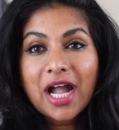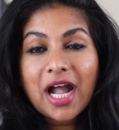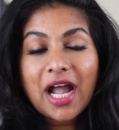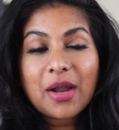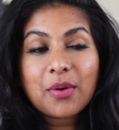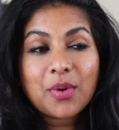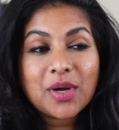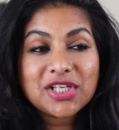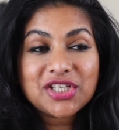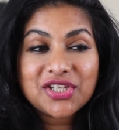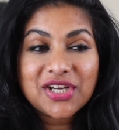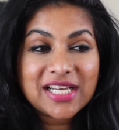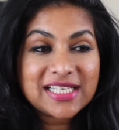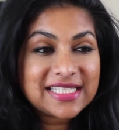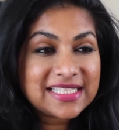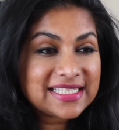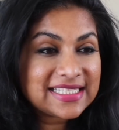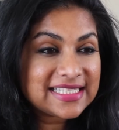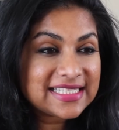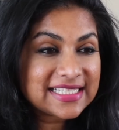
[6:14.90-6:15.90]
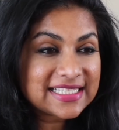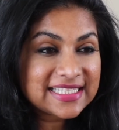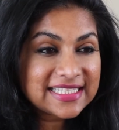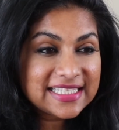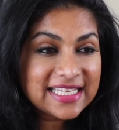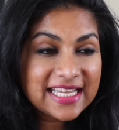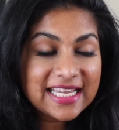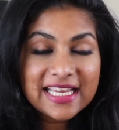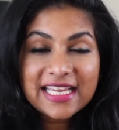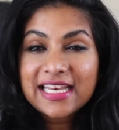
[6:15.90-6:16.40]
I want you guys to
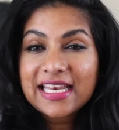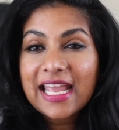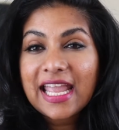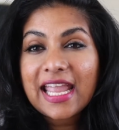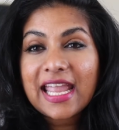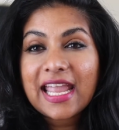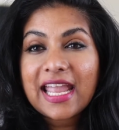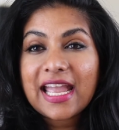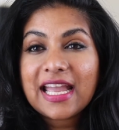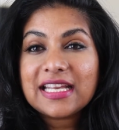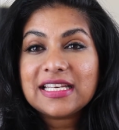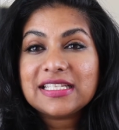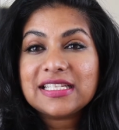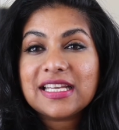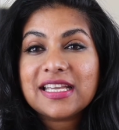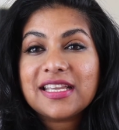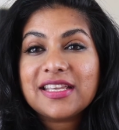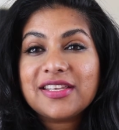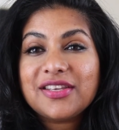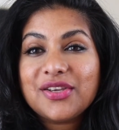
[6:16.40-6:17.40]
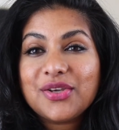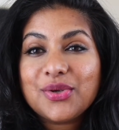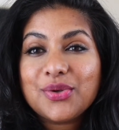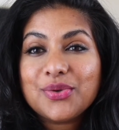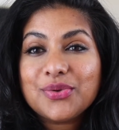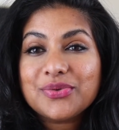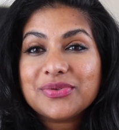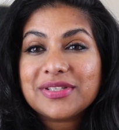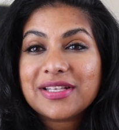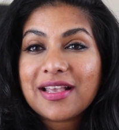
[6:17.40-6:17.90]
succeed and
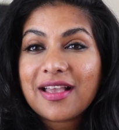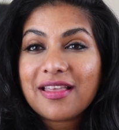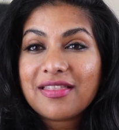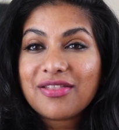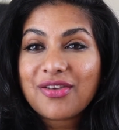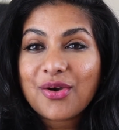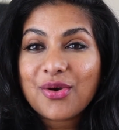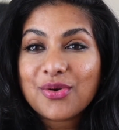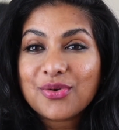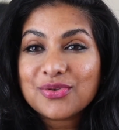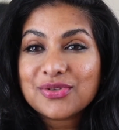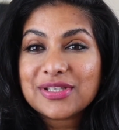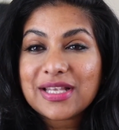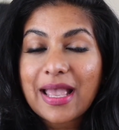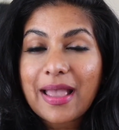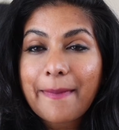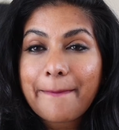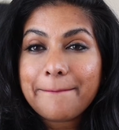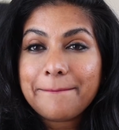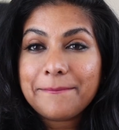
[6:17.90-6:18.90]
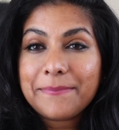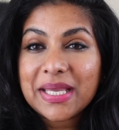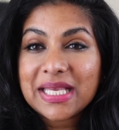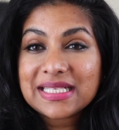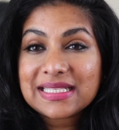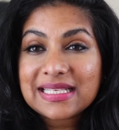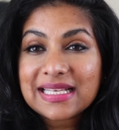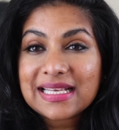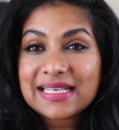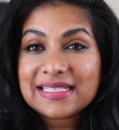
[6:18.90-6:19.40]
use those
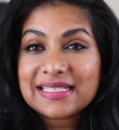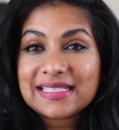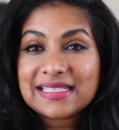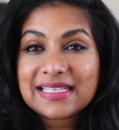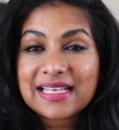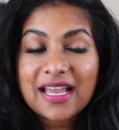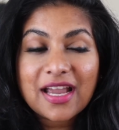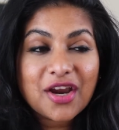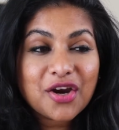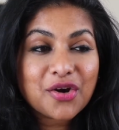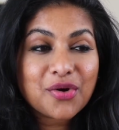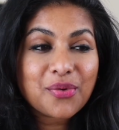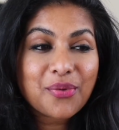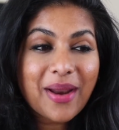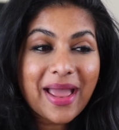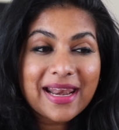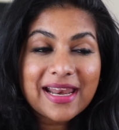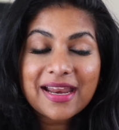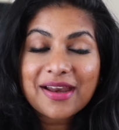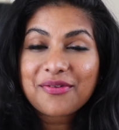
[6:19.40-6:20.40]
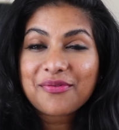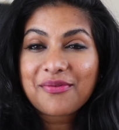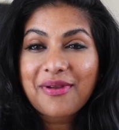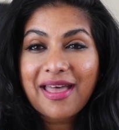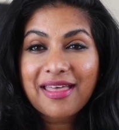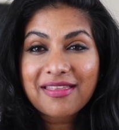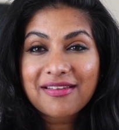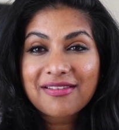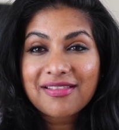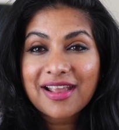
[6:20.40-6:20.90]
business credit
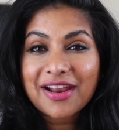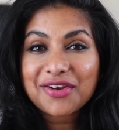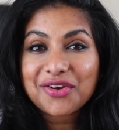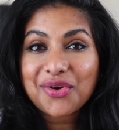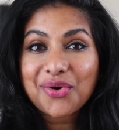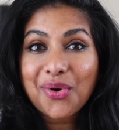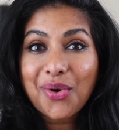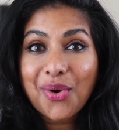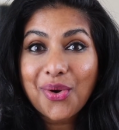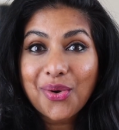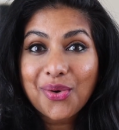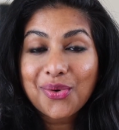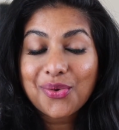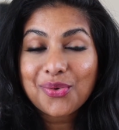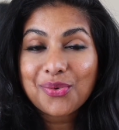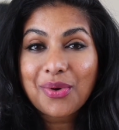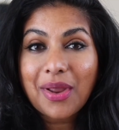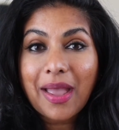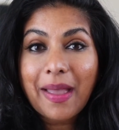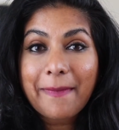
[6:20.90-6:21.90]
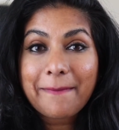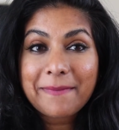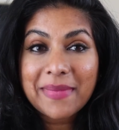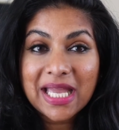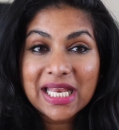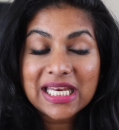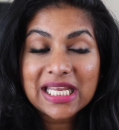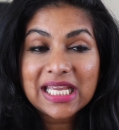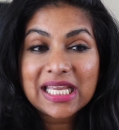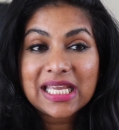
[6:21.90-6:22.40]
rather than your own
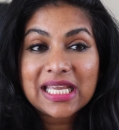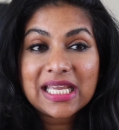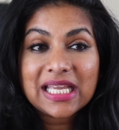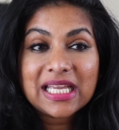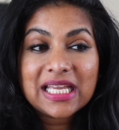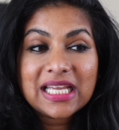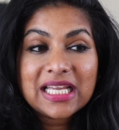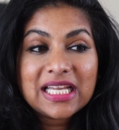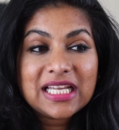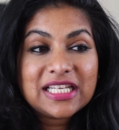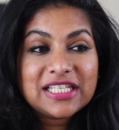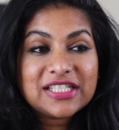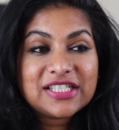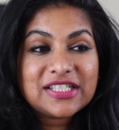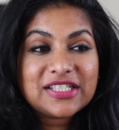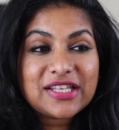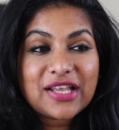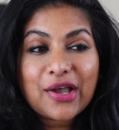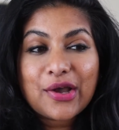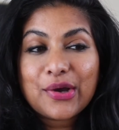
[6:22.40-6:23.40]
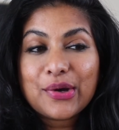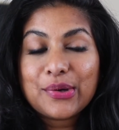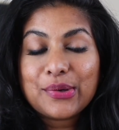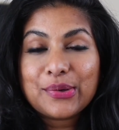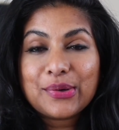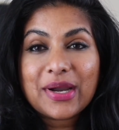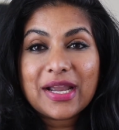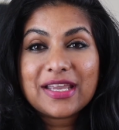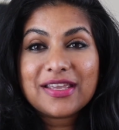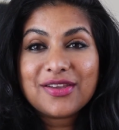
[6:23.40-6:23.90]
money,
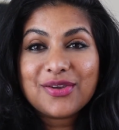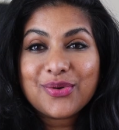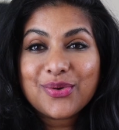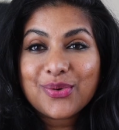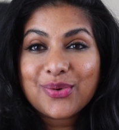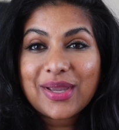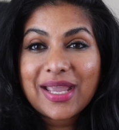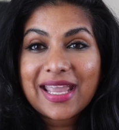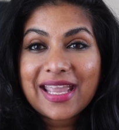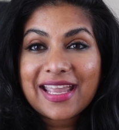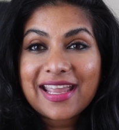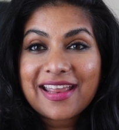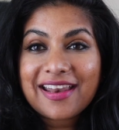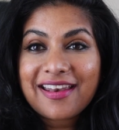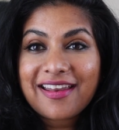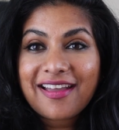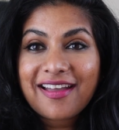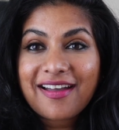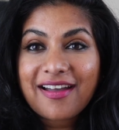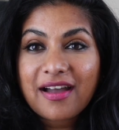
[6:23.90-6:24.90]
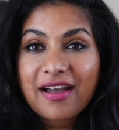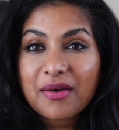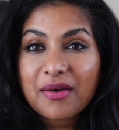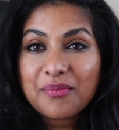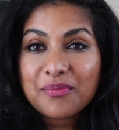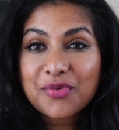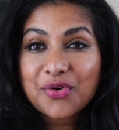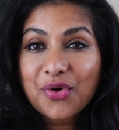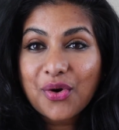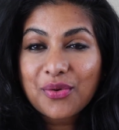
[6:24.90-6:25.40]
so you can
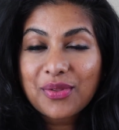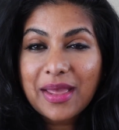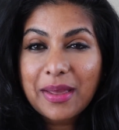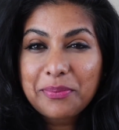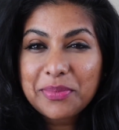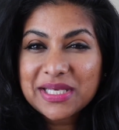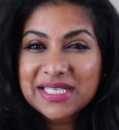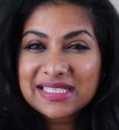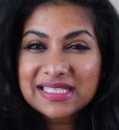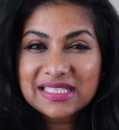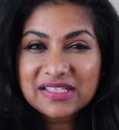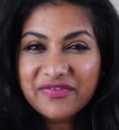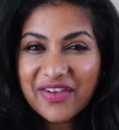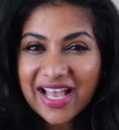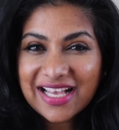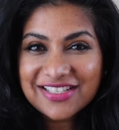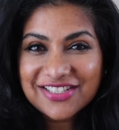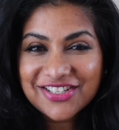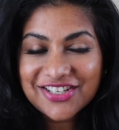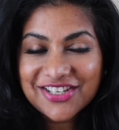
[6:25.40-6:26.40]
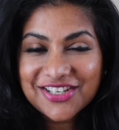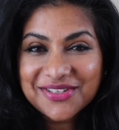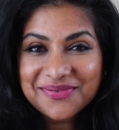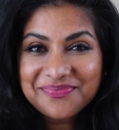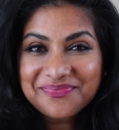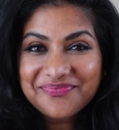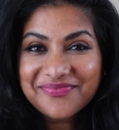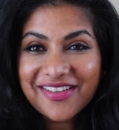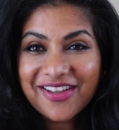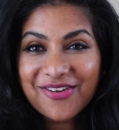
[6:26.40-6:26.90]
grow that business faster.
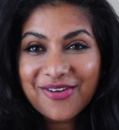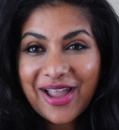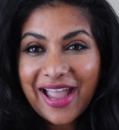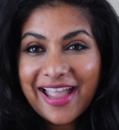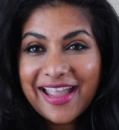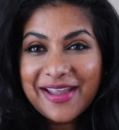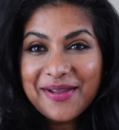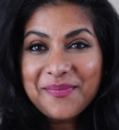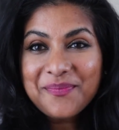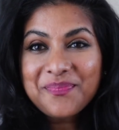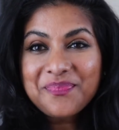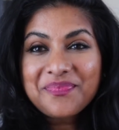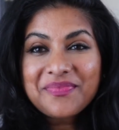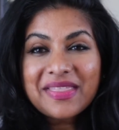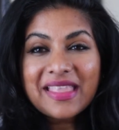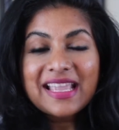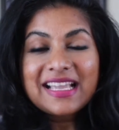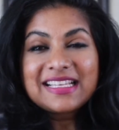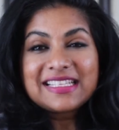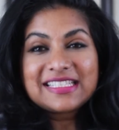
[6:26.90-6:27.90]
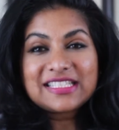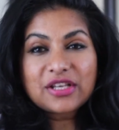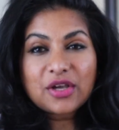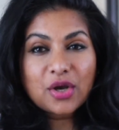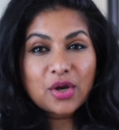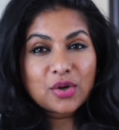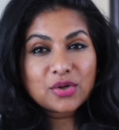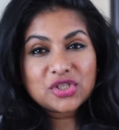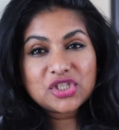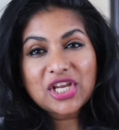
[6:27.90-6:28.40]
Okay,
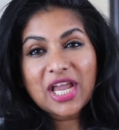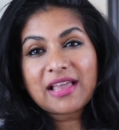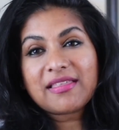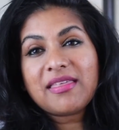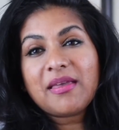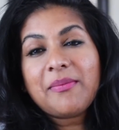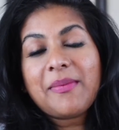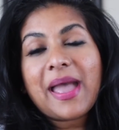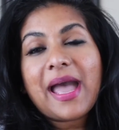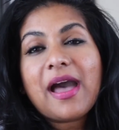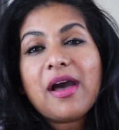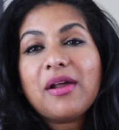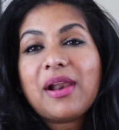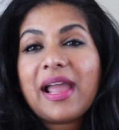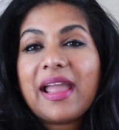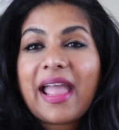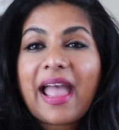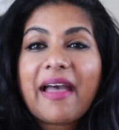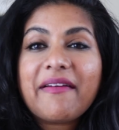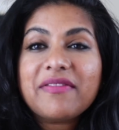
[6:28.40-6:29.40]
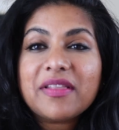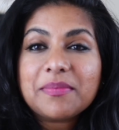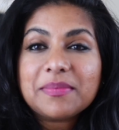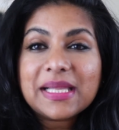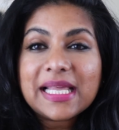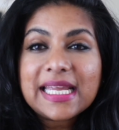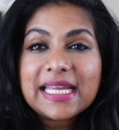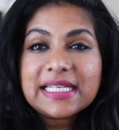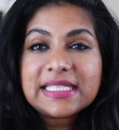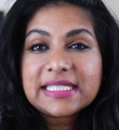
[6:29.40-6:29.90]
so check them out. I have them
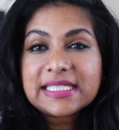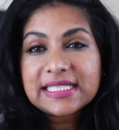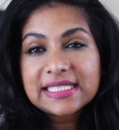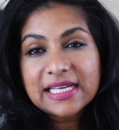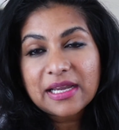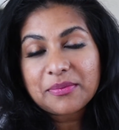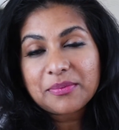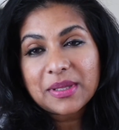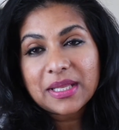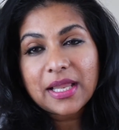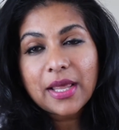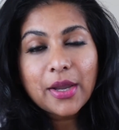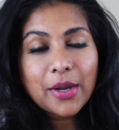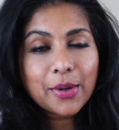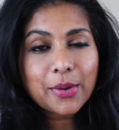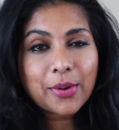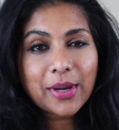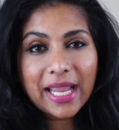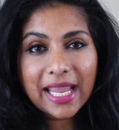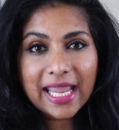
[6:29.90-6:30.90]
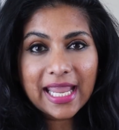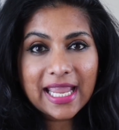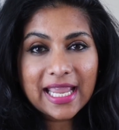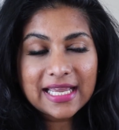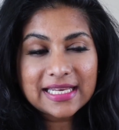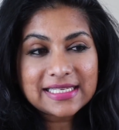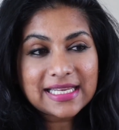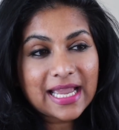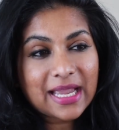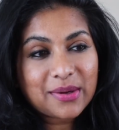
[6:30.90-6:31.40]
linked down below,
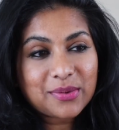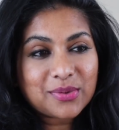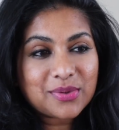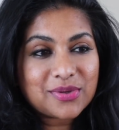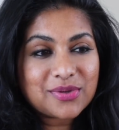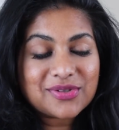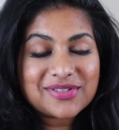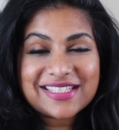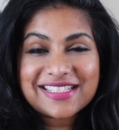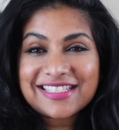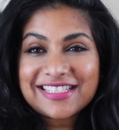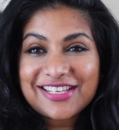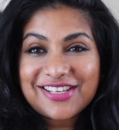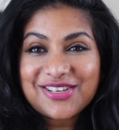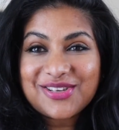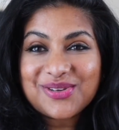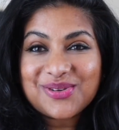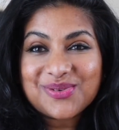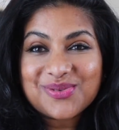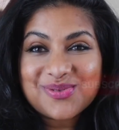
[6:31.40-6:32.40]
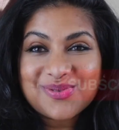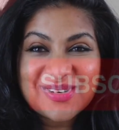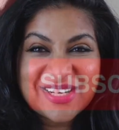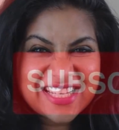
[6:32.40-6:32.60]
and I will see you